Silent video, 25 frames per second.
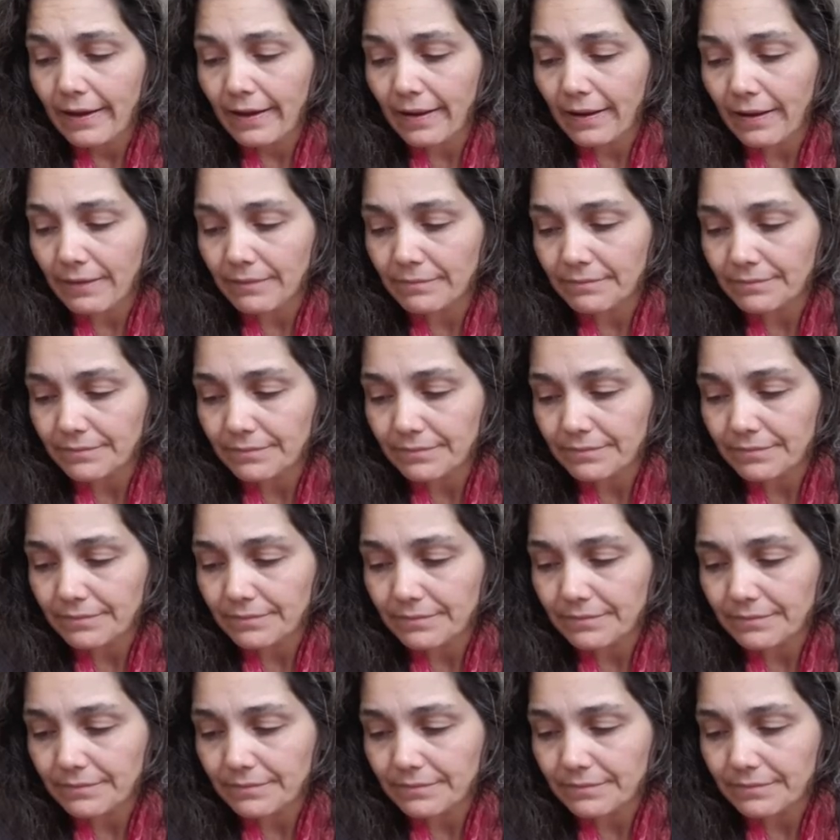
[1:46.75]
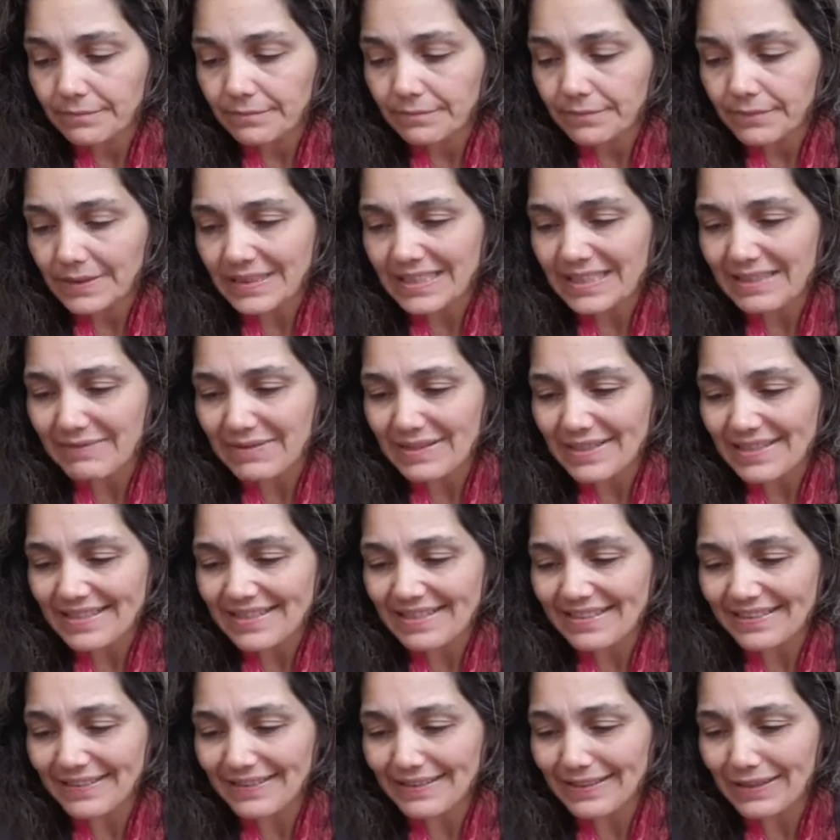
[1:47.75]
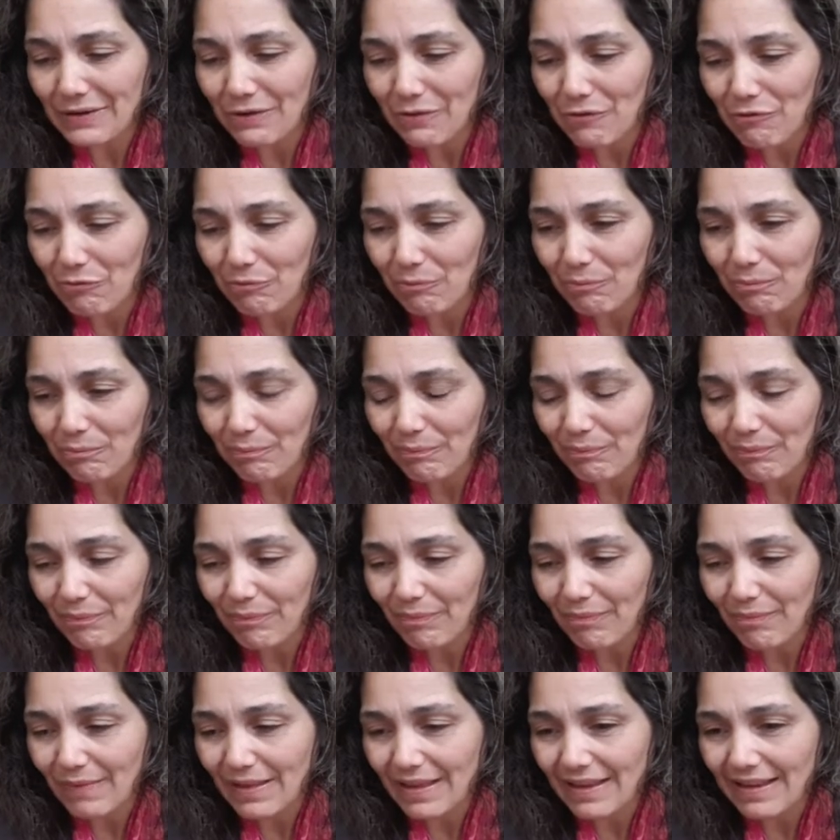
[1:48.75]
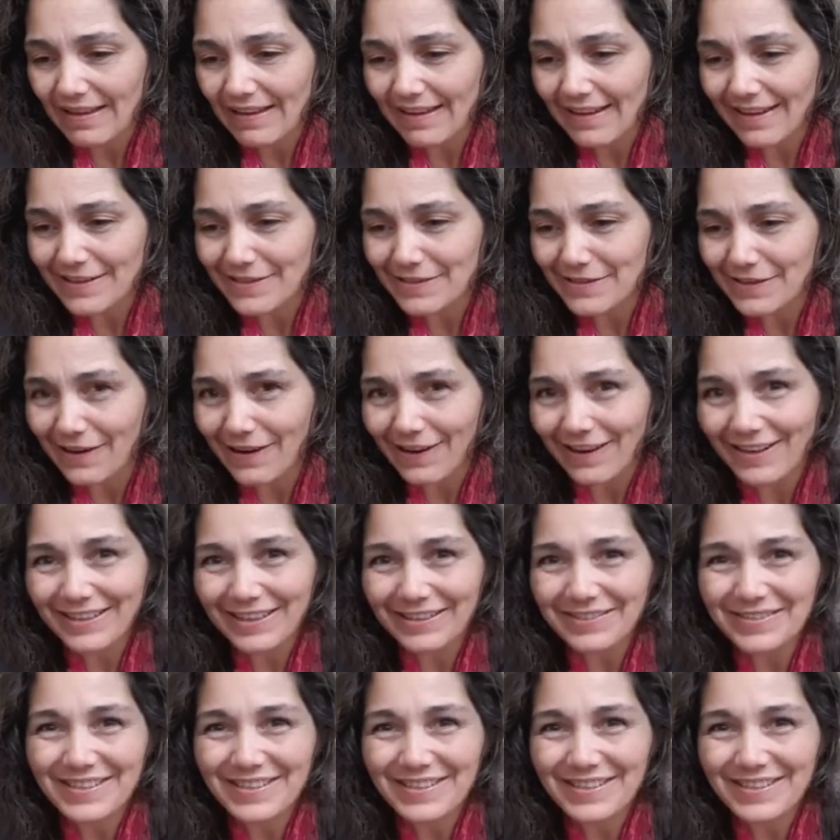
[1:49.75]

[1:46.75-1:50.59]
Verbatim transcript: Um, it's even still at home it's hard.